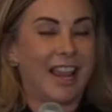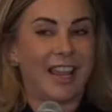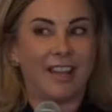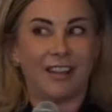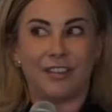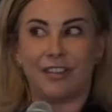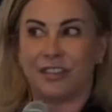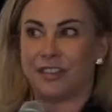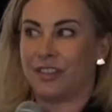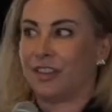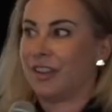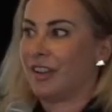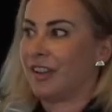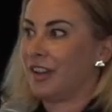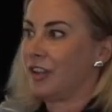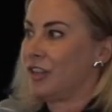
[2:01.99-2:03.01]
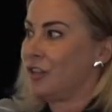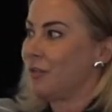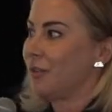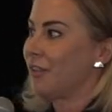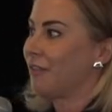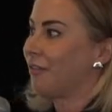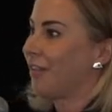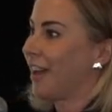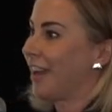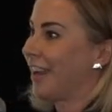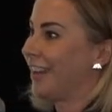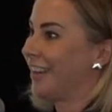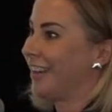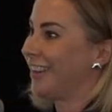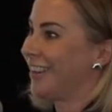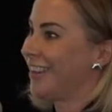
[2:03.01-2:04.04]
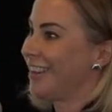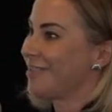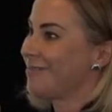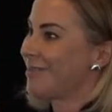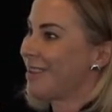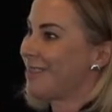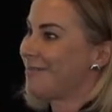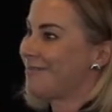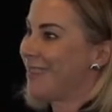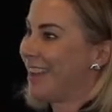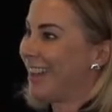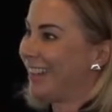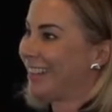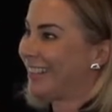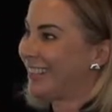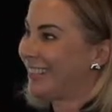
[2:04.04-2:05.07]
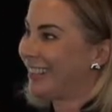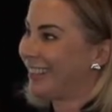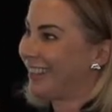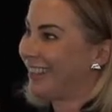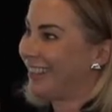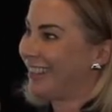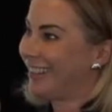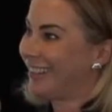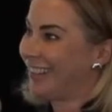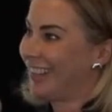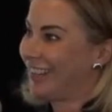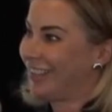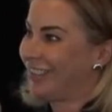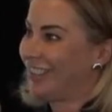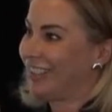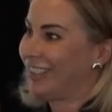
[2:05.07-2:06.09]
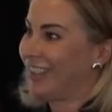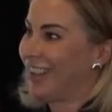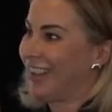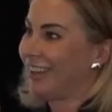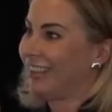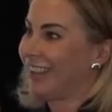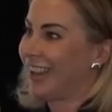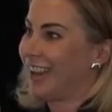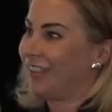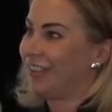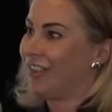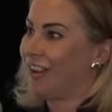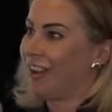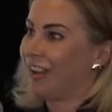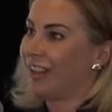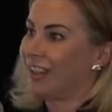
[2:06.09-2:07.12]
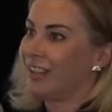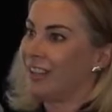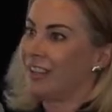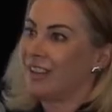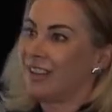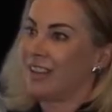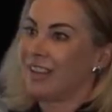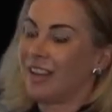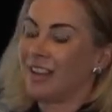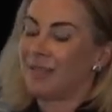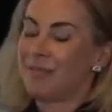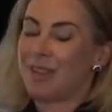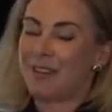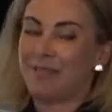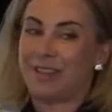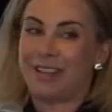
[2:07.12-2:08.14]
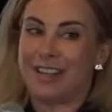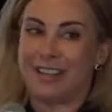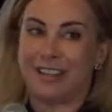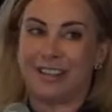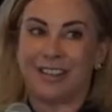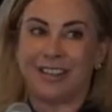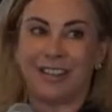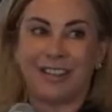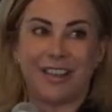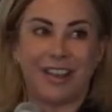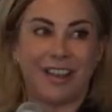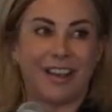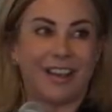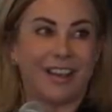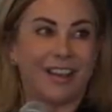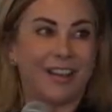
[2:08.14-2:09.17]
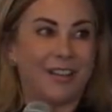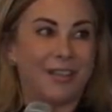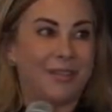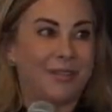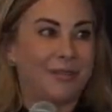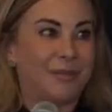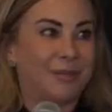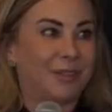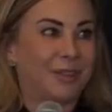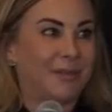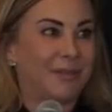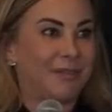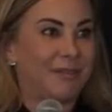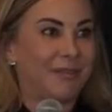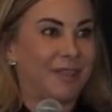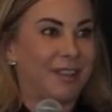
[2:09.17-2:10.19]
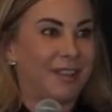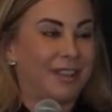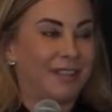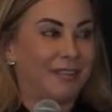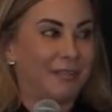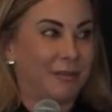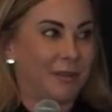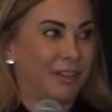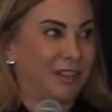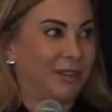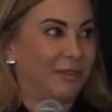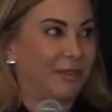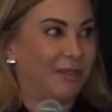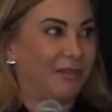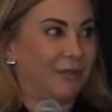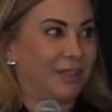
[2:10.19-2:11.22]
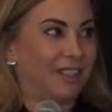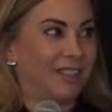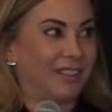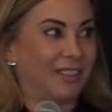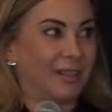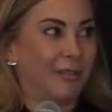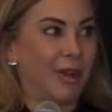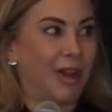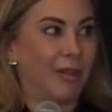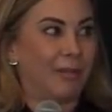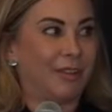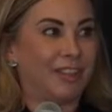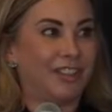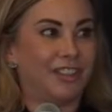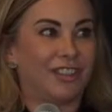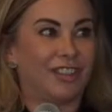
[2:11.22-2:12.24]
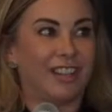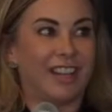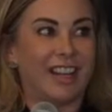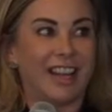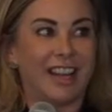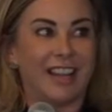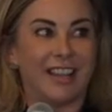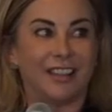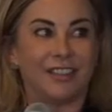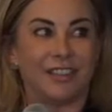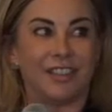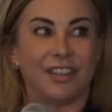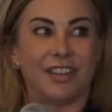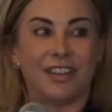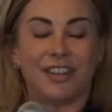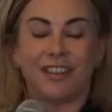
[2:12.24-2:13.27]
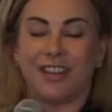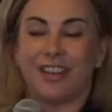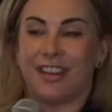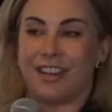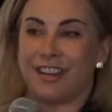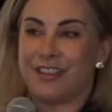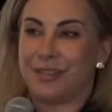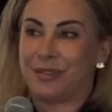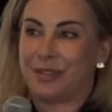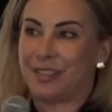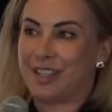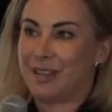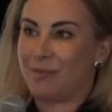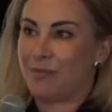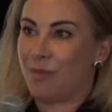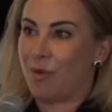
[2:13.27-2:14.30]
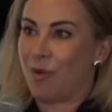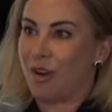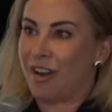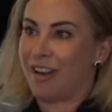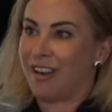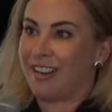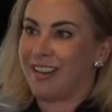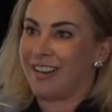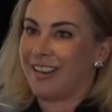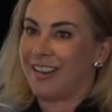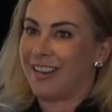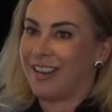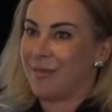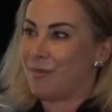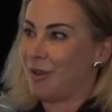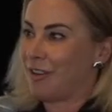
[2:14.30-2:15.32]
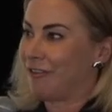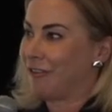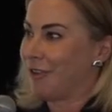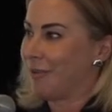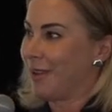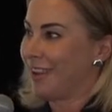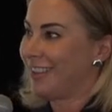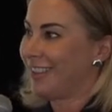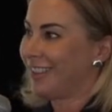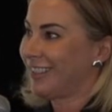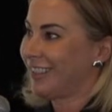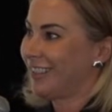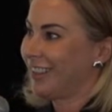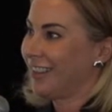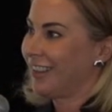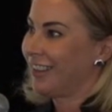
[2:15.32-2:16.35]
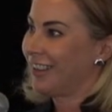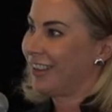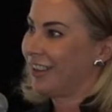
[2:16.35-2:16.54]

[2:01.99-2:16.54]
And uh, you can find PubMatic uh, engaging in that dialogue uh, by reading uh, through some of the information we've recently published. And you'll see more, more from us